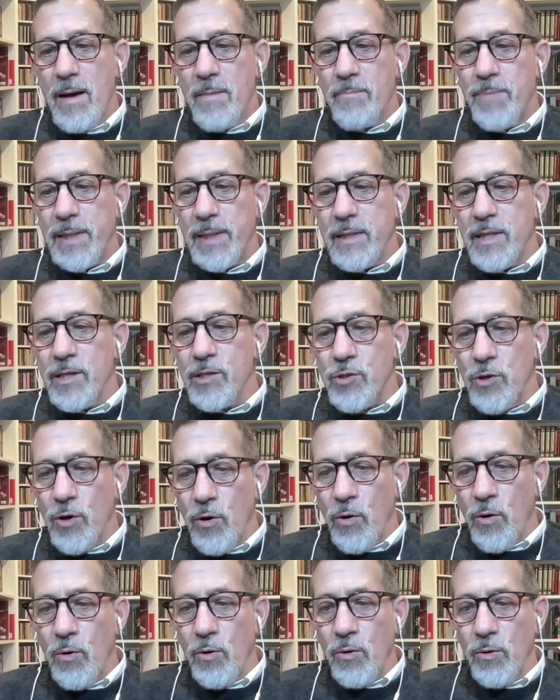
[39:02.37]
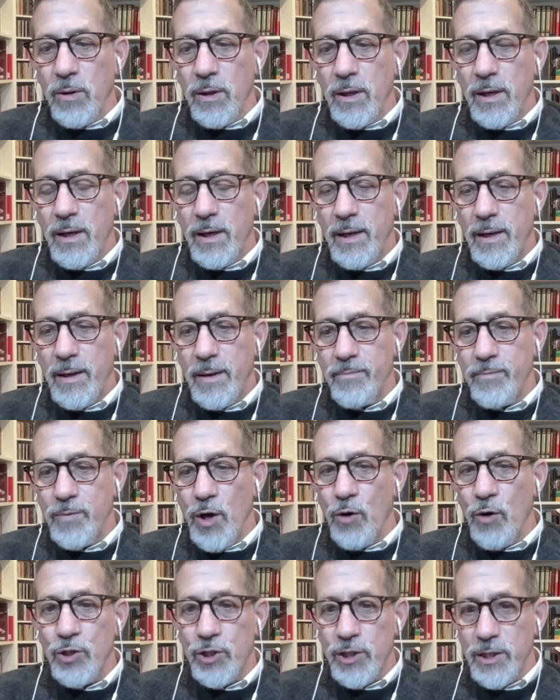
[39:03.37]
But this whole
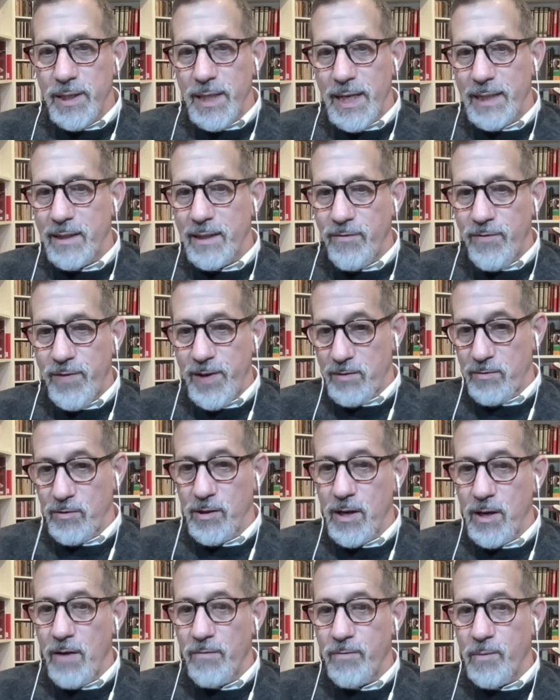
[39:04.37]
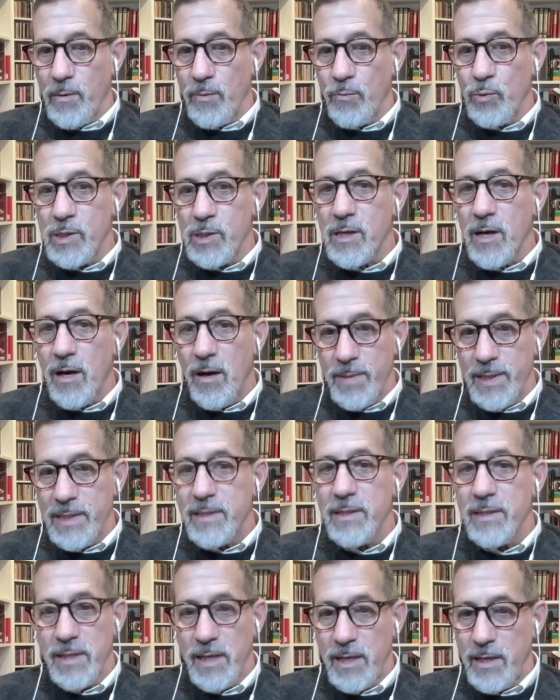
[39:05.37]
notion that the federal government was coming
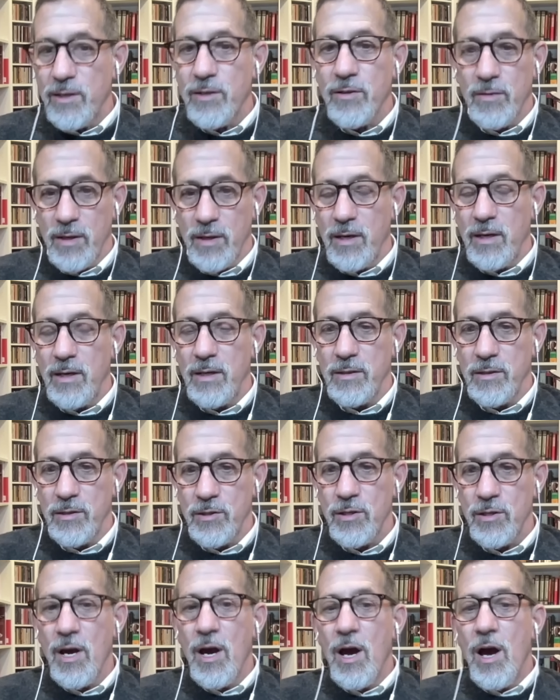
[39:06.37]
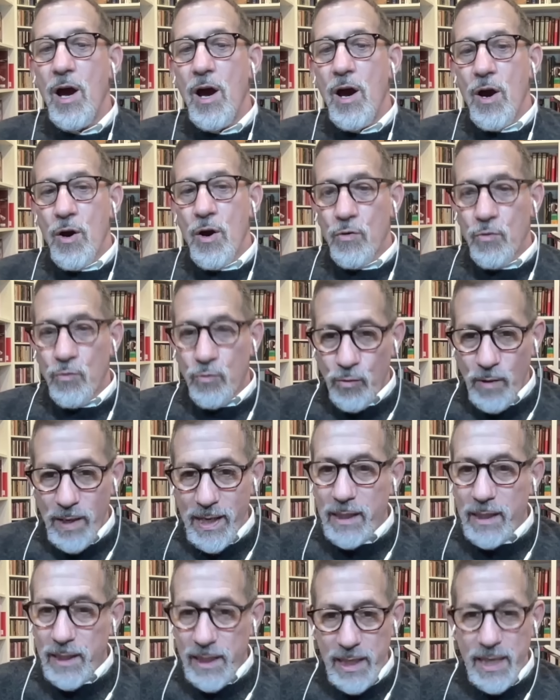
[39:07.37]
to take your guns
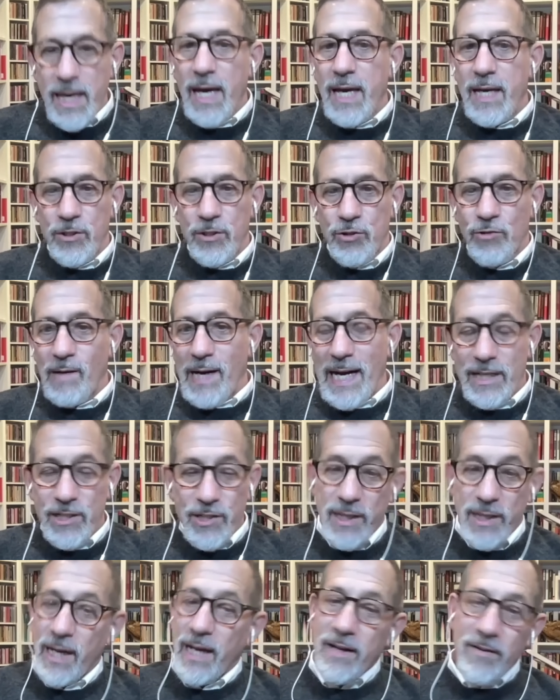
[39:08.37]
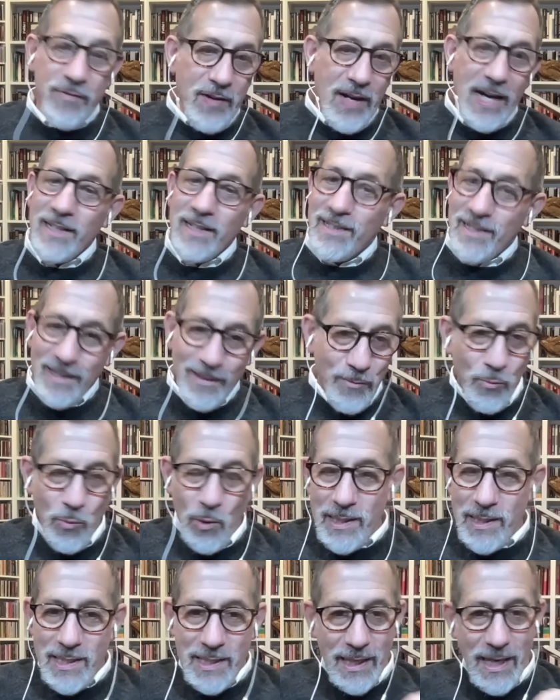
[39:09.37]
really gained traction. In fact,
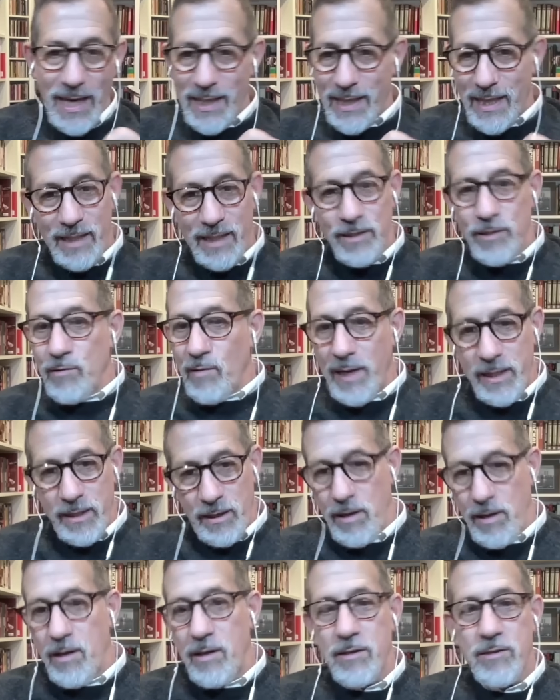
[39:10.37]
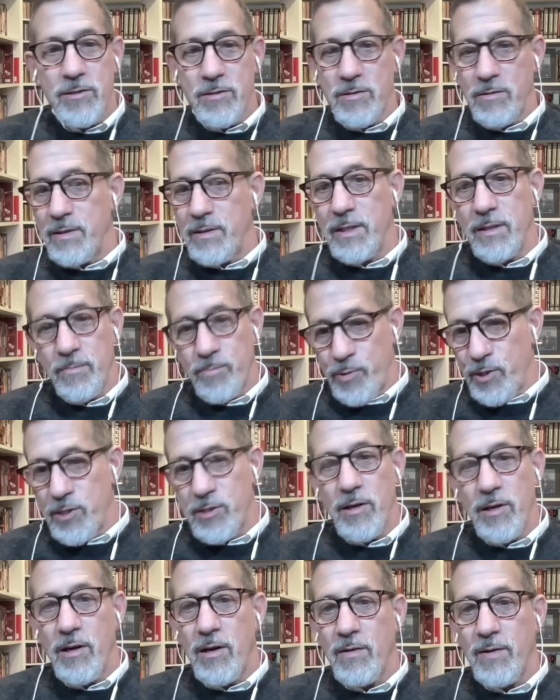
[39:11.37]
once again, that great huckster and
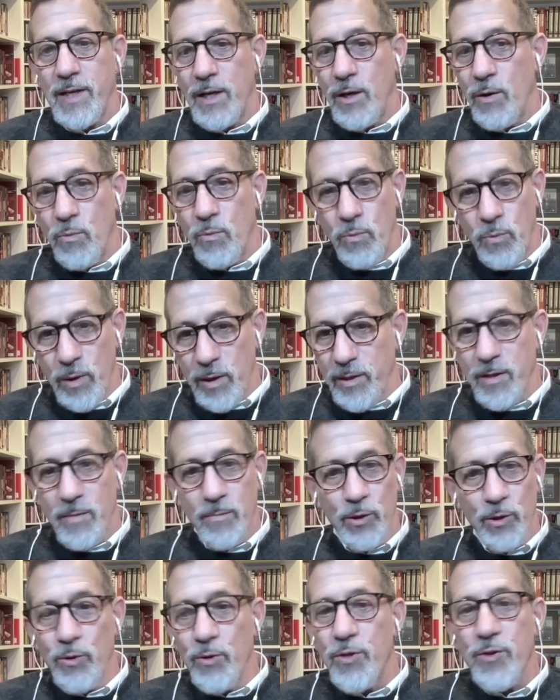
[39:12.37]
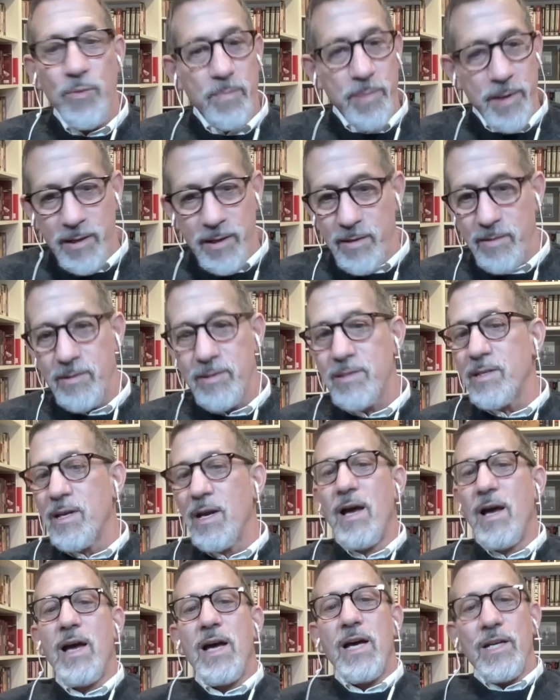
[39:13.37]
impresario, William Luther Pierce,
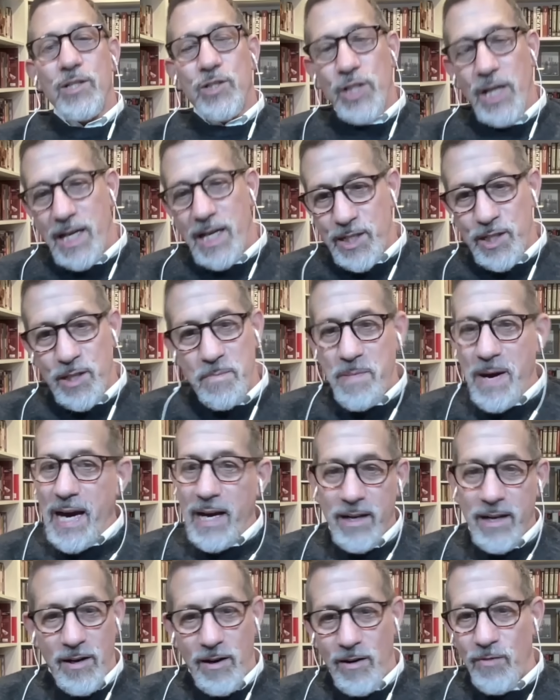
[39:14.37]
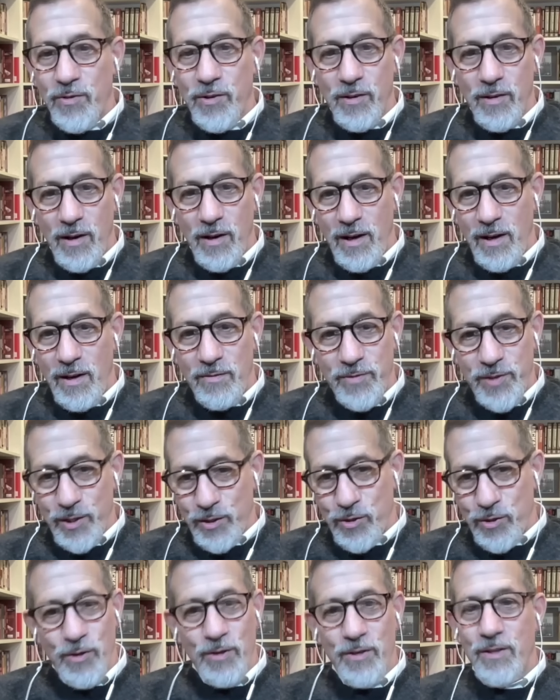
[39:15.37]
changed the back cover of the
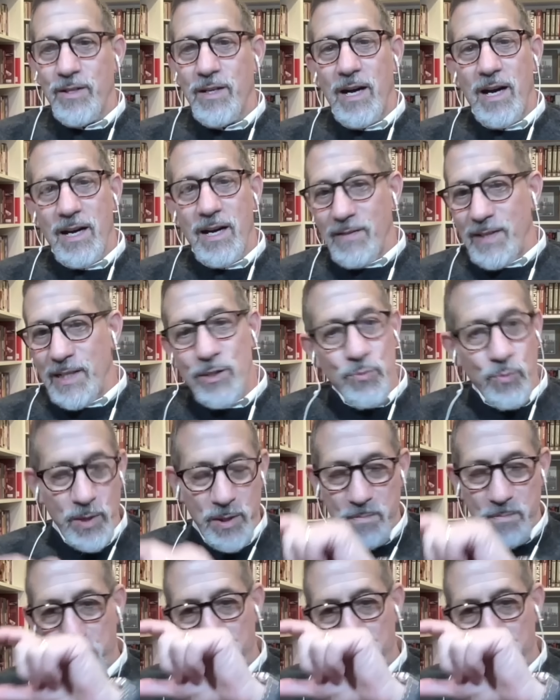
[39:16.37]
Turner Diaries with